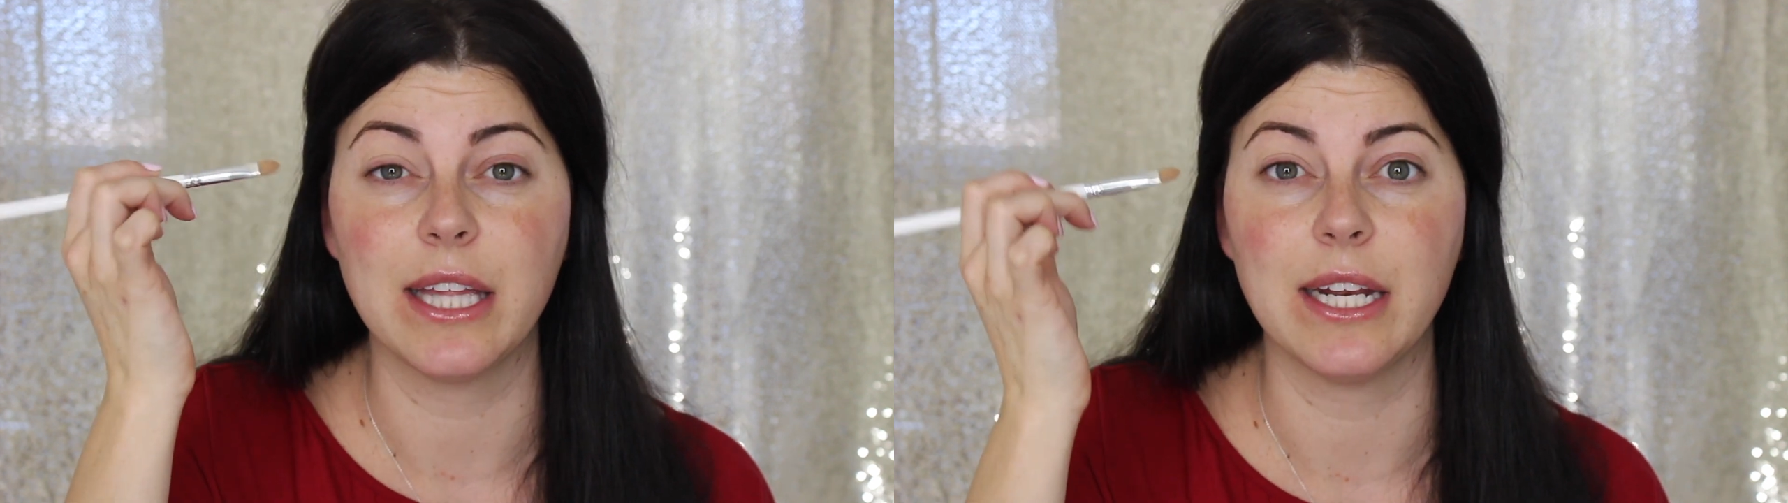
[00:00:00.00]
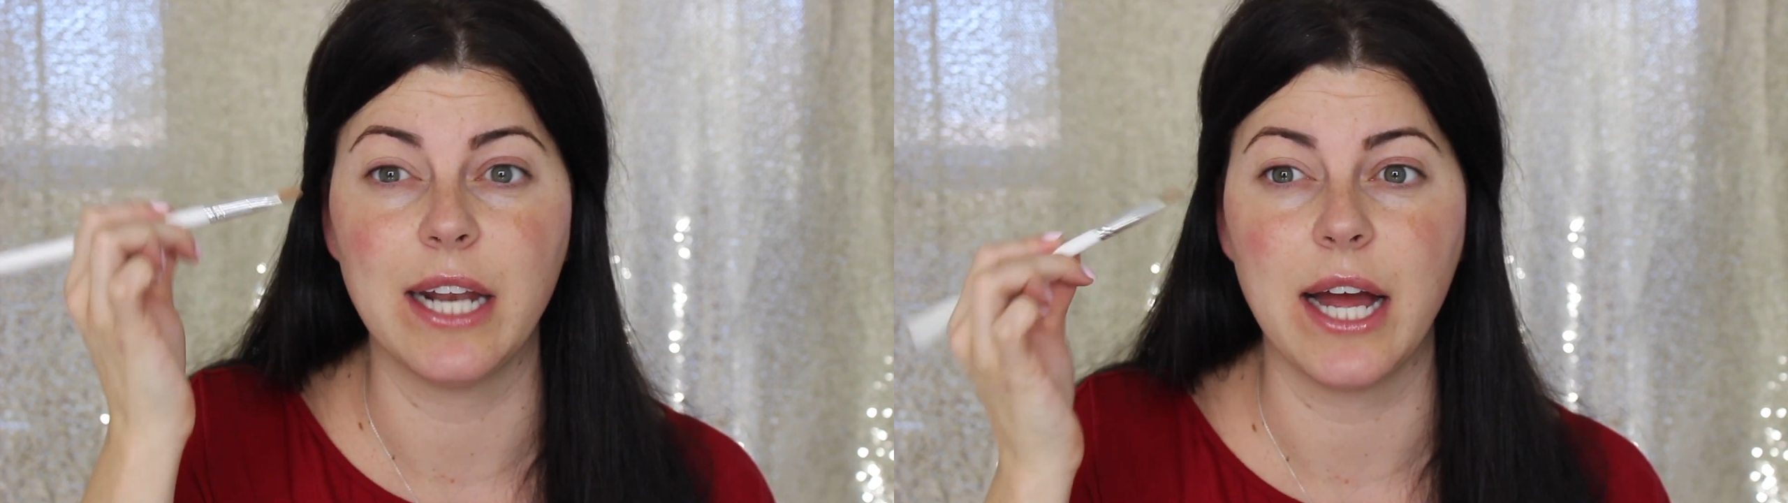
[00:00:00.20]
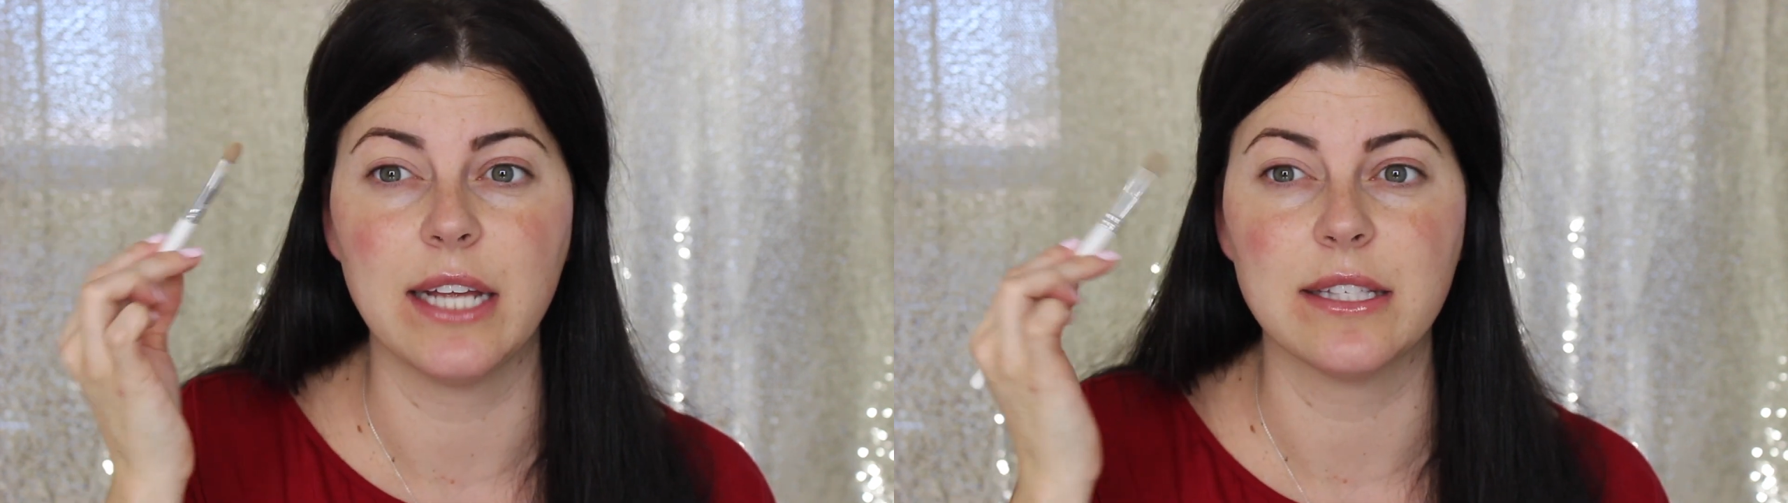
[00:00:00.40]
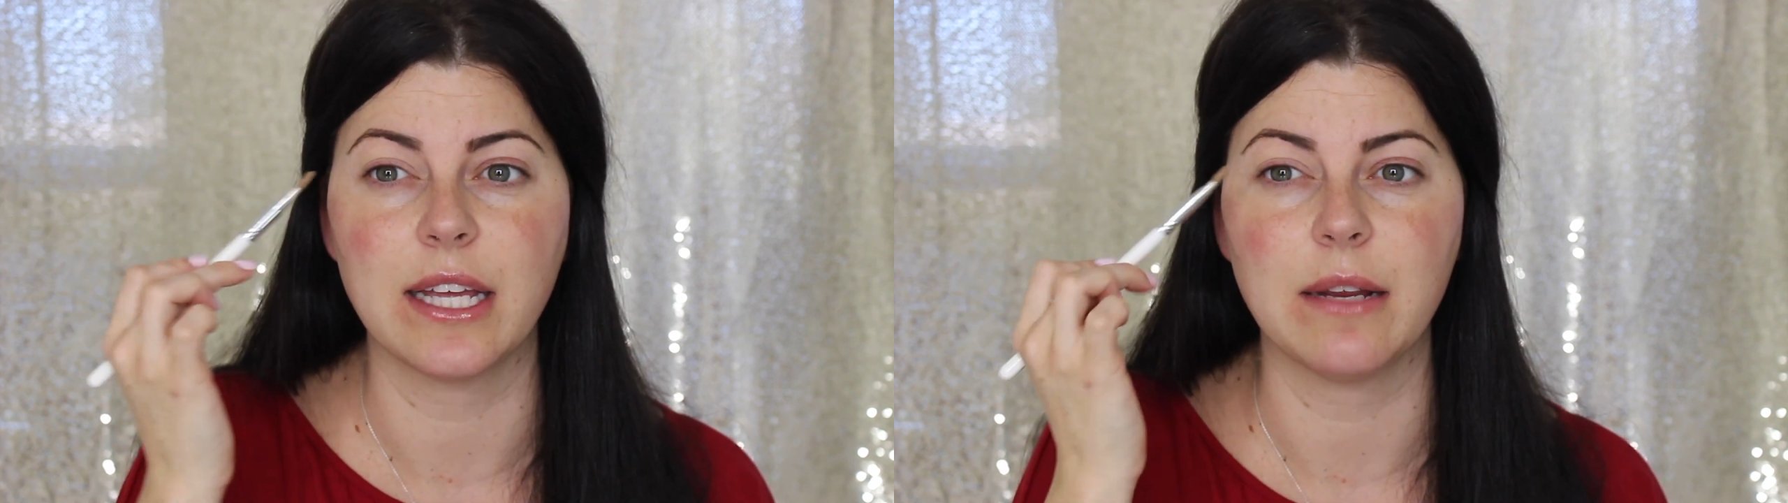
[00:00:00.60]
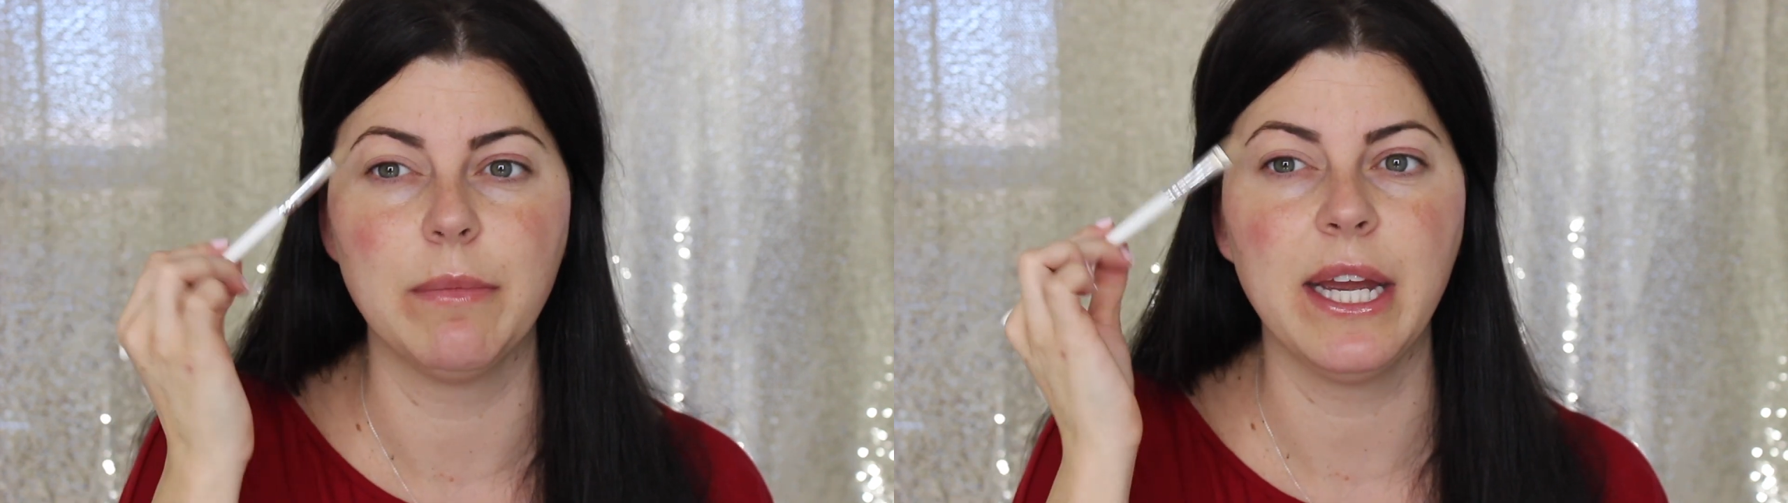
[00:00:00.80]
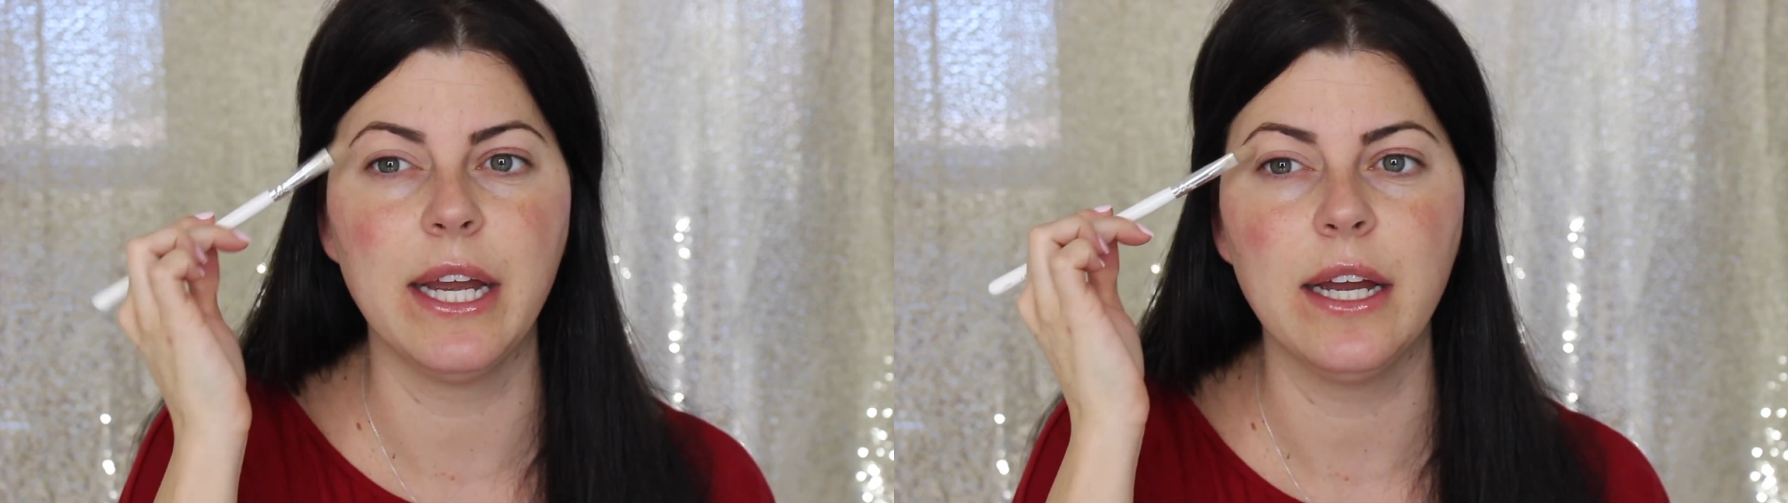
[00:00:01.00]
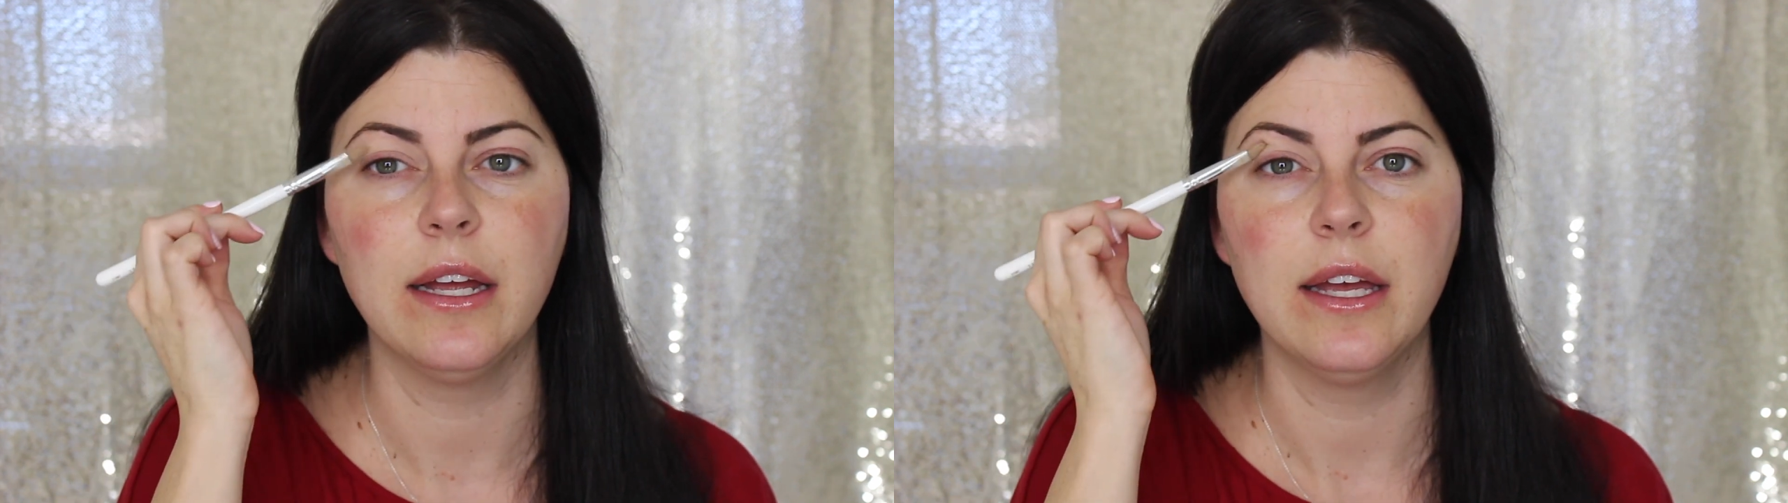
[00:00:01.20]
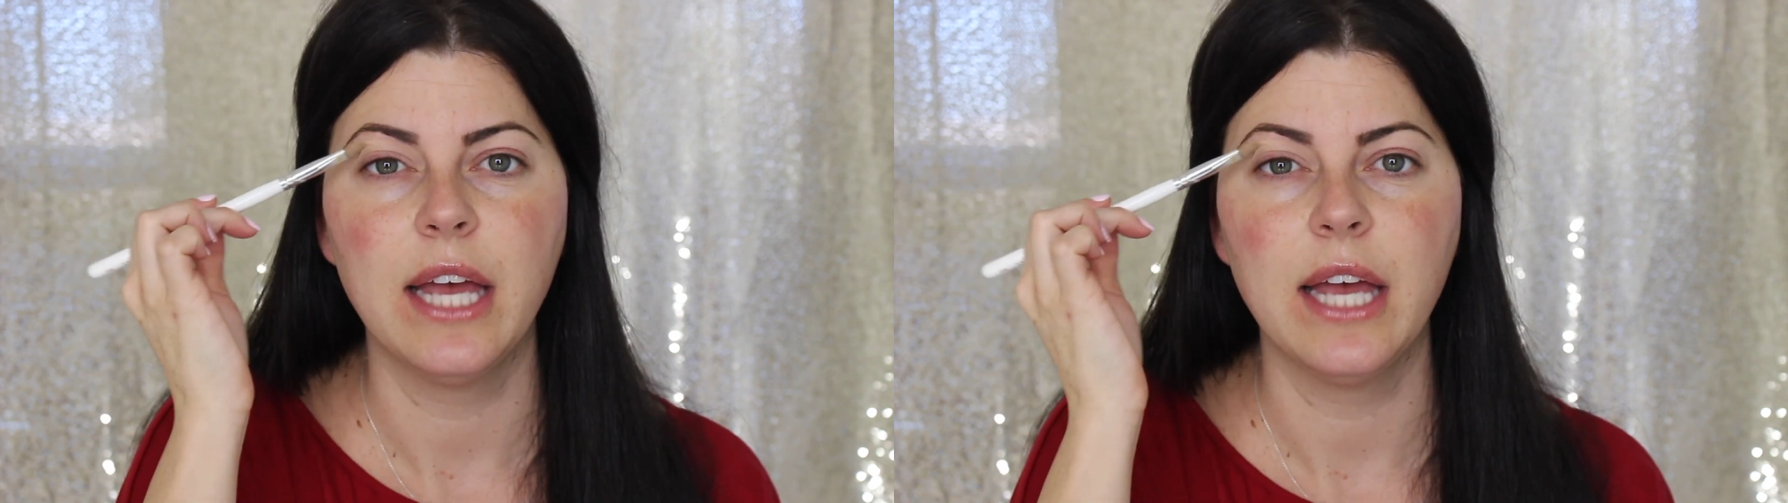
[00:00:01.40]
lidded eyes like me,